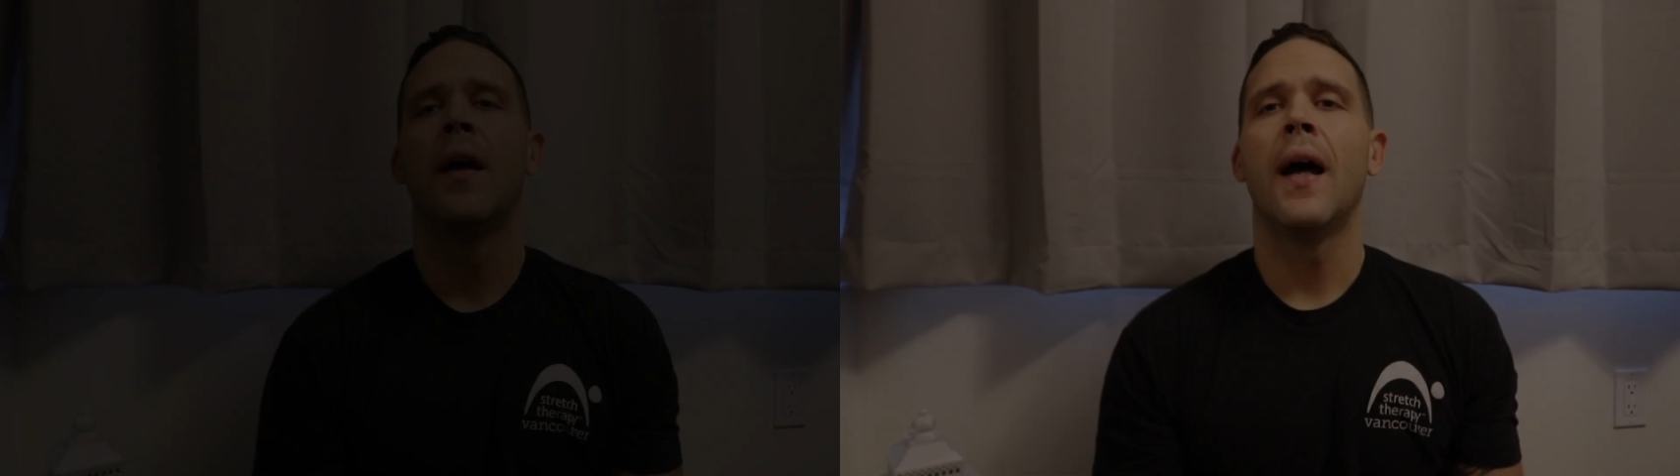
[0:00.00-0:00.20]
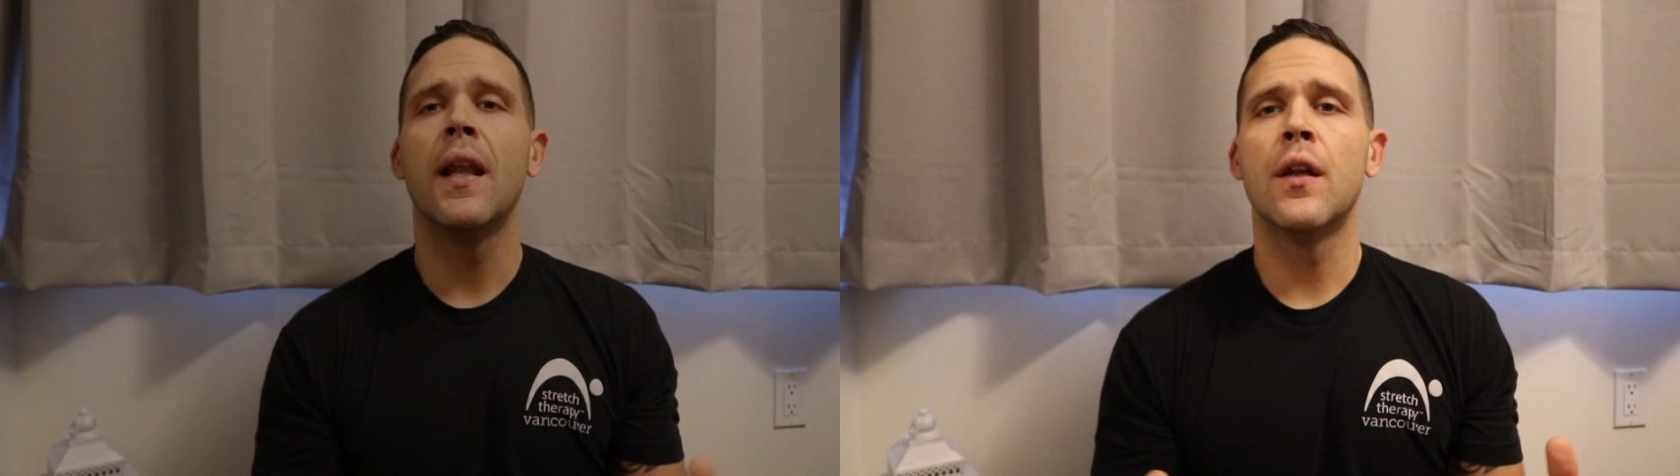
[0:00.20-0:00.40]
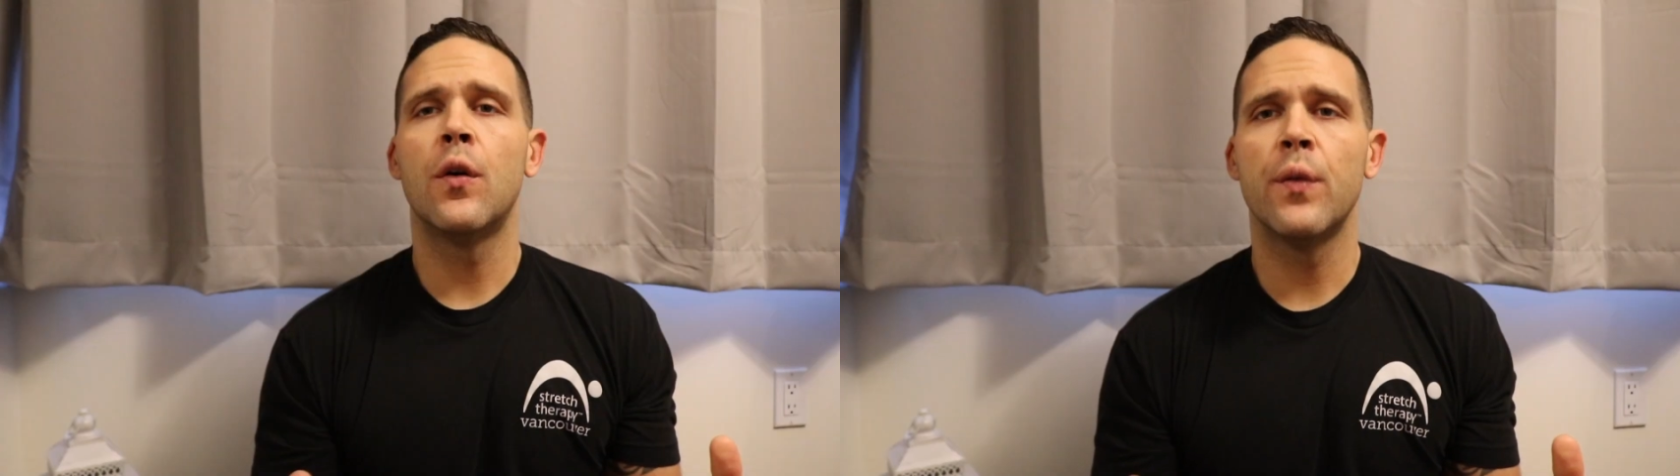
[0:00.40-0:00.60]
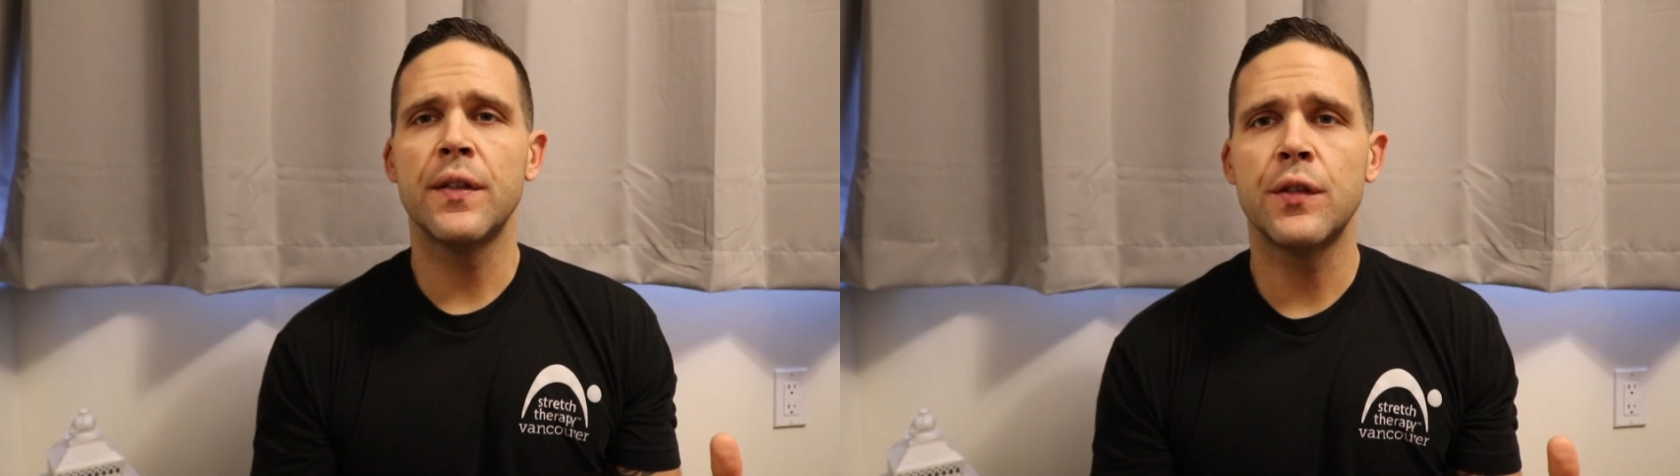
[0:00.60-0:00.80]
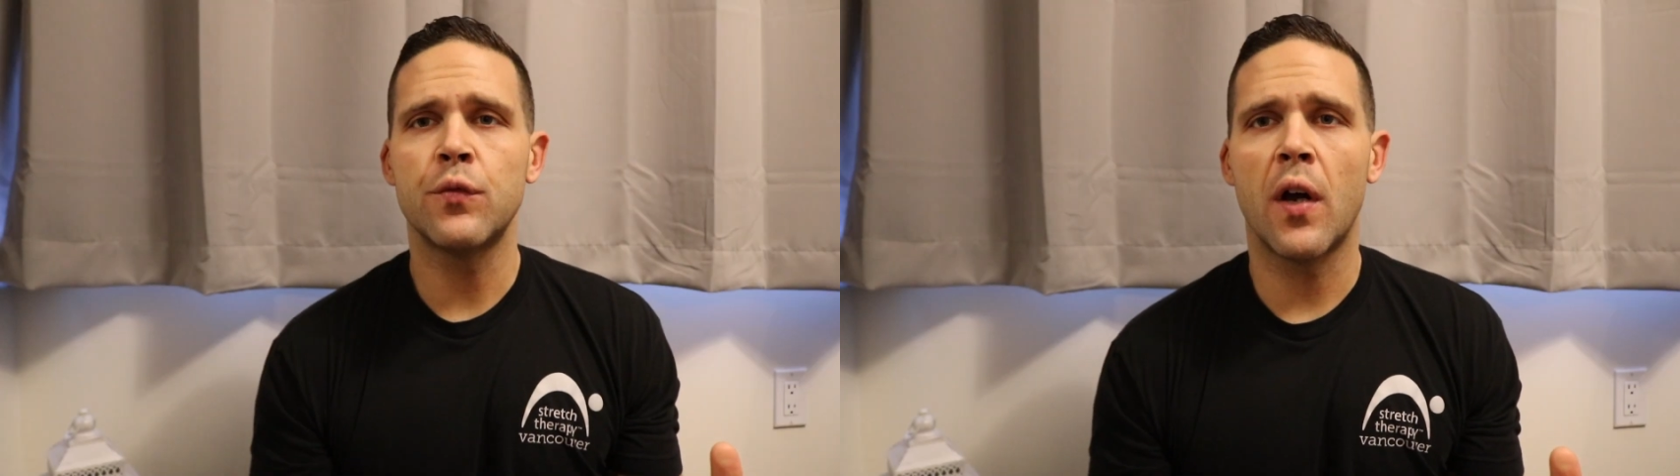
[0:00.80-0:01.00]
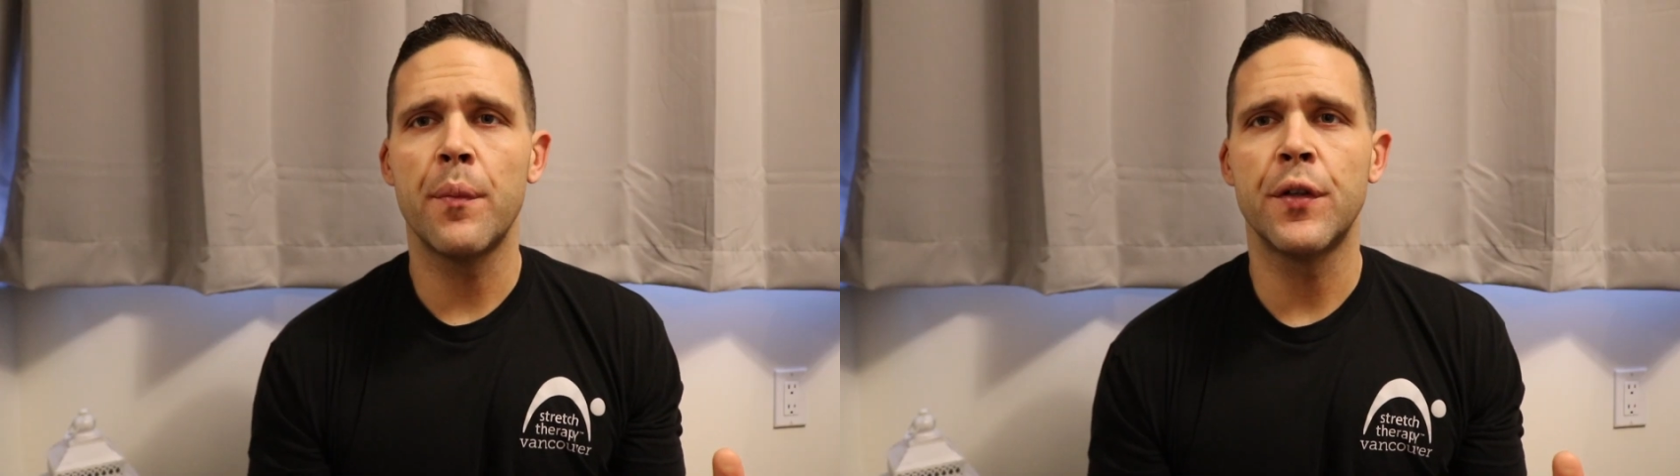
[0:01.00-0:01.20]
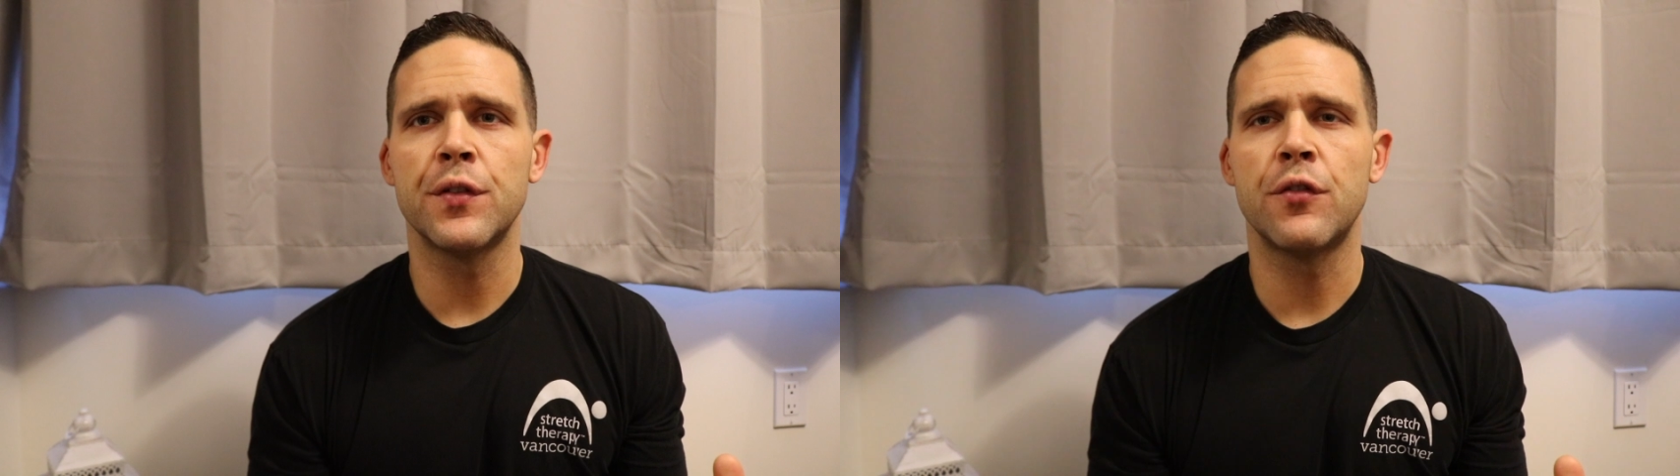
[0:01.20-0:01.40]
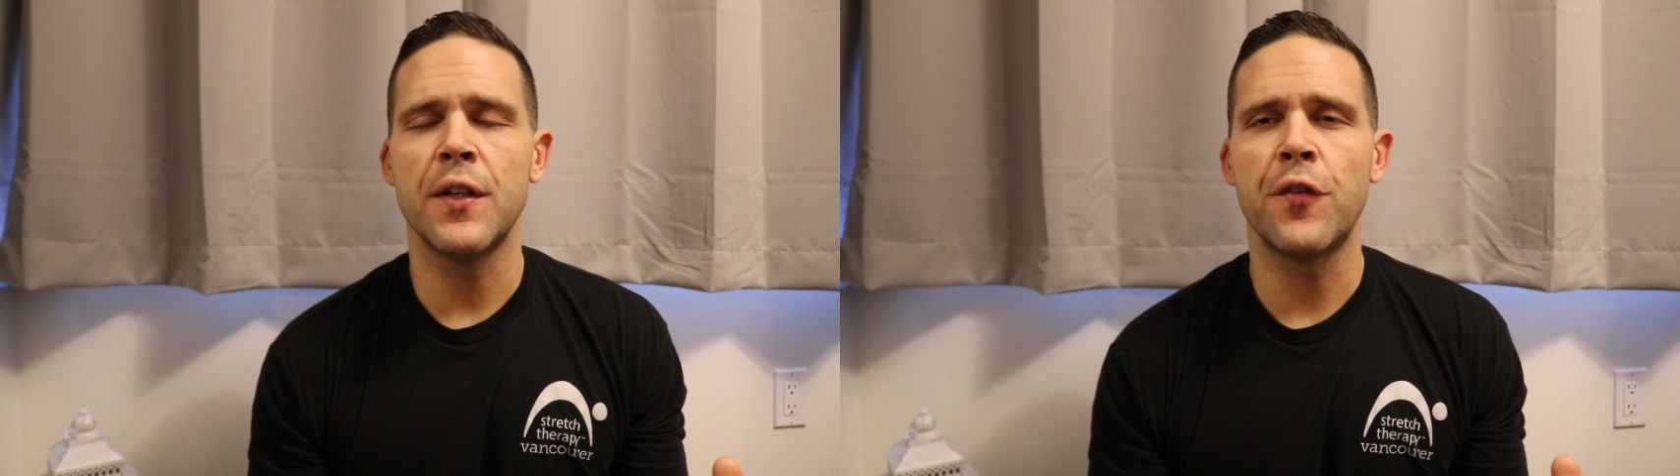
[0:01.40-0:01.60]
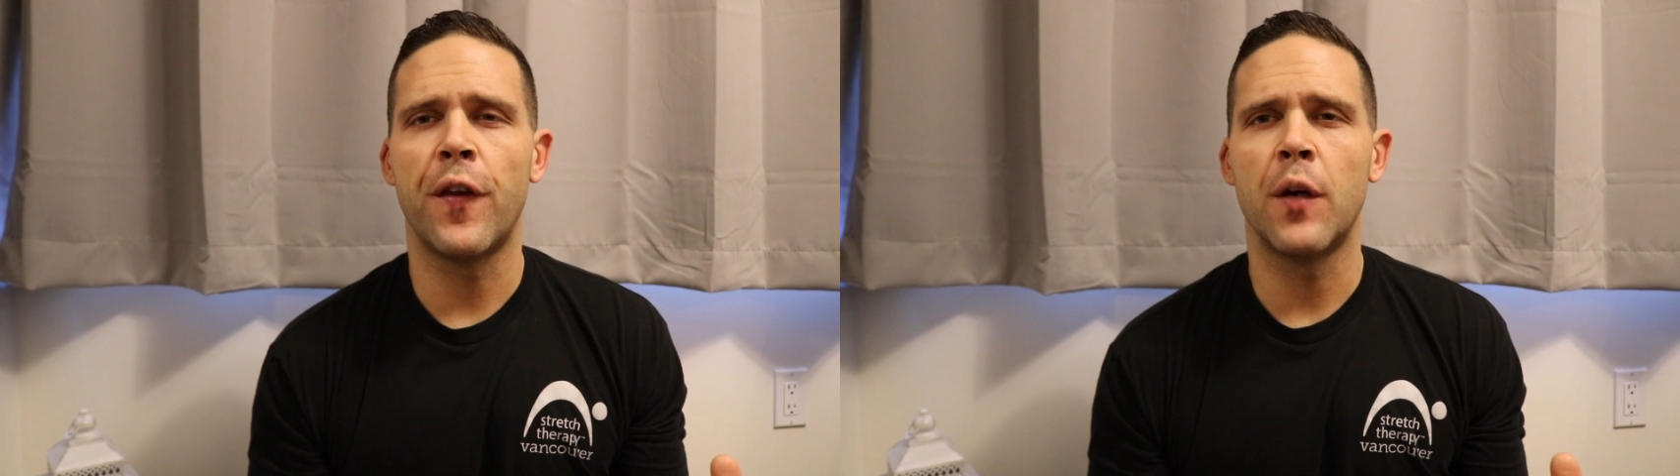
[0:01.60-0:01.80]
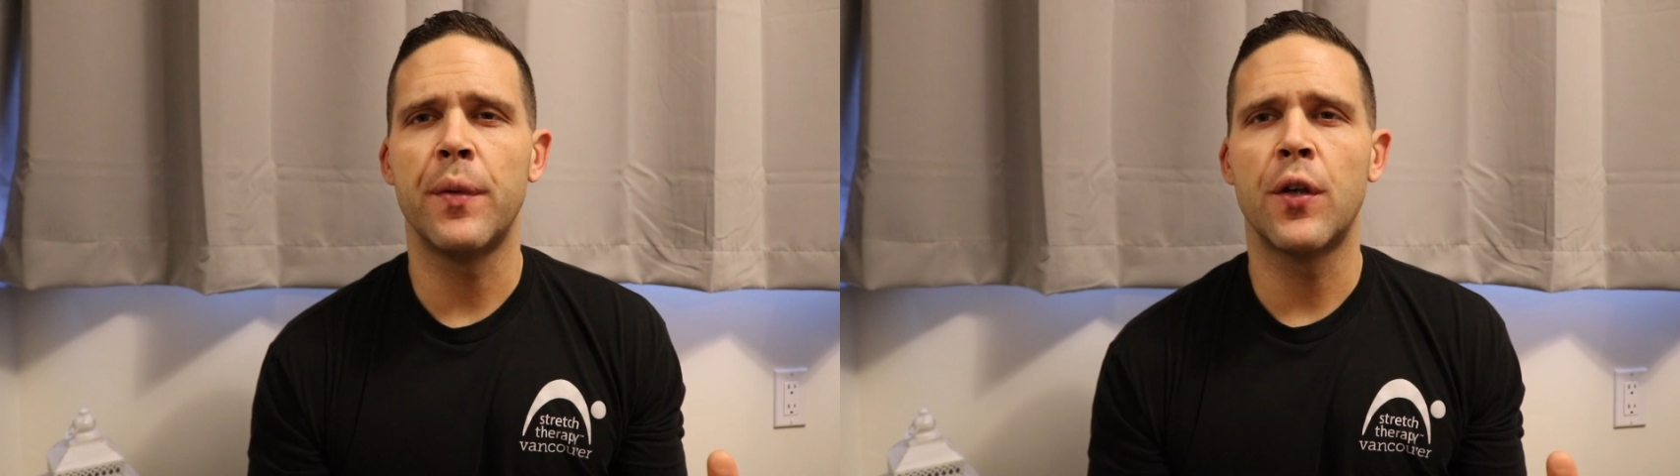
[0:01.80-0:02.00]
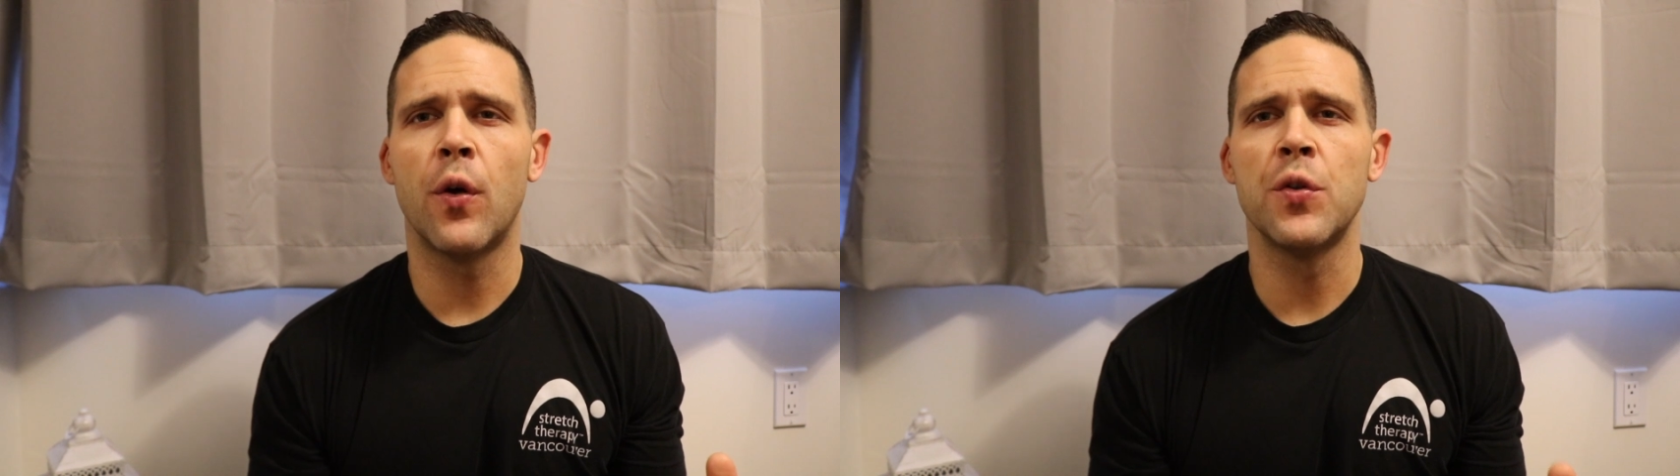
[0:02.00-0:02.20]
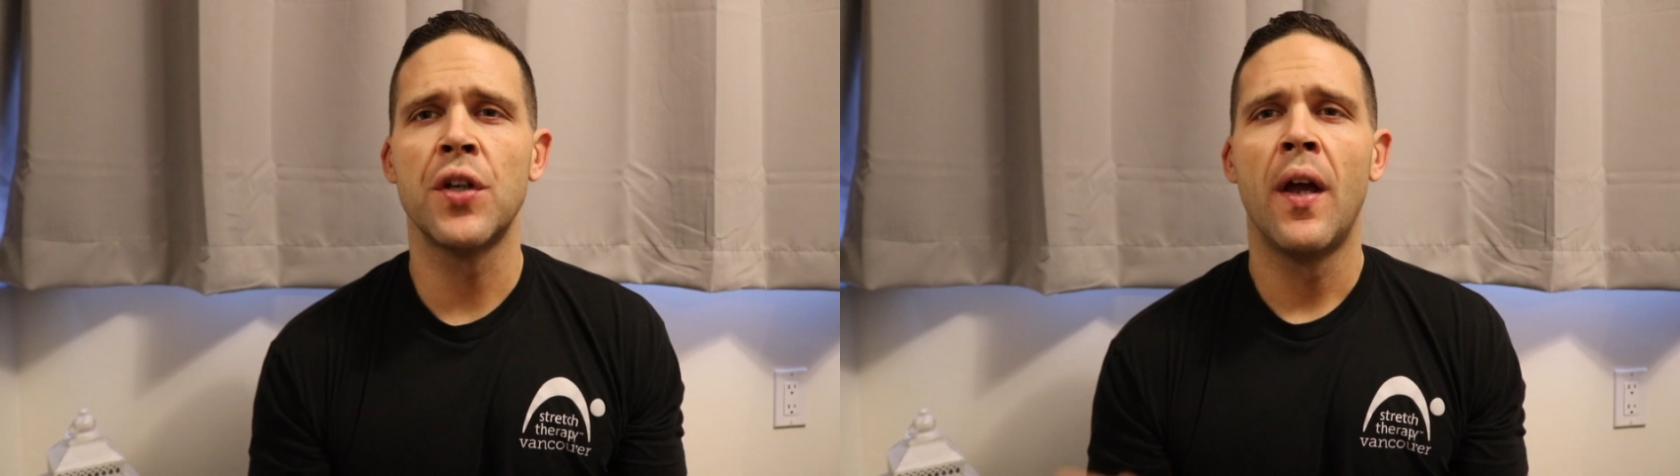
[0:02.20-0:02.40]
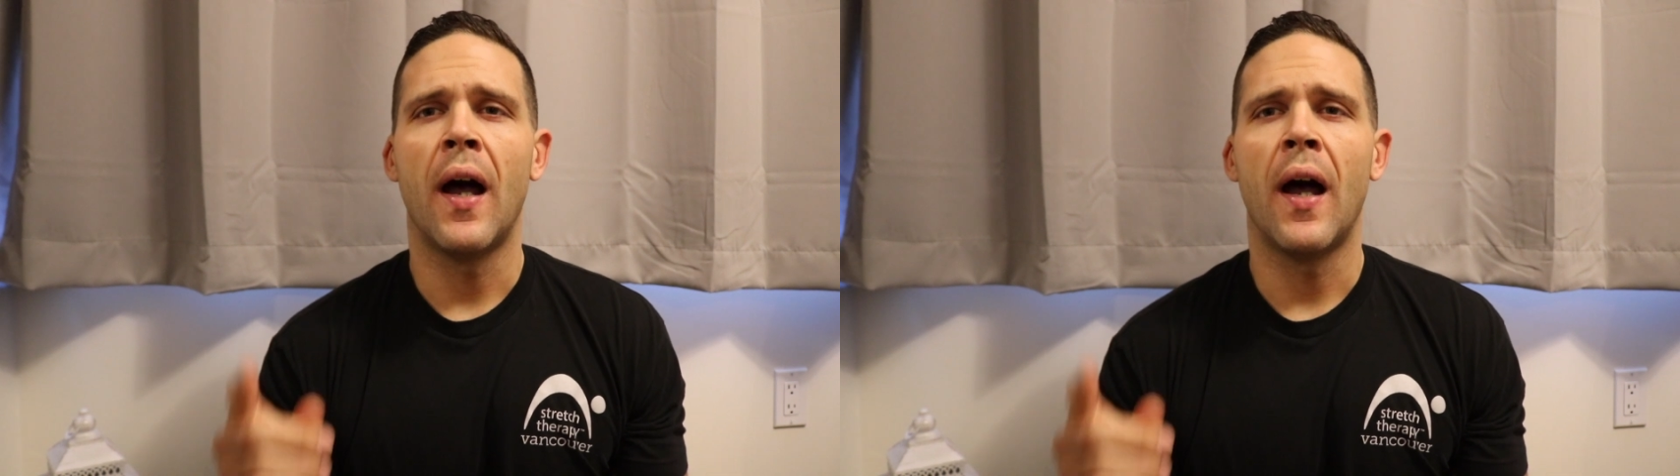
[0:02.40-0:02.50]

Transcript: Hello, this is Rob, your stretch therapy coach.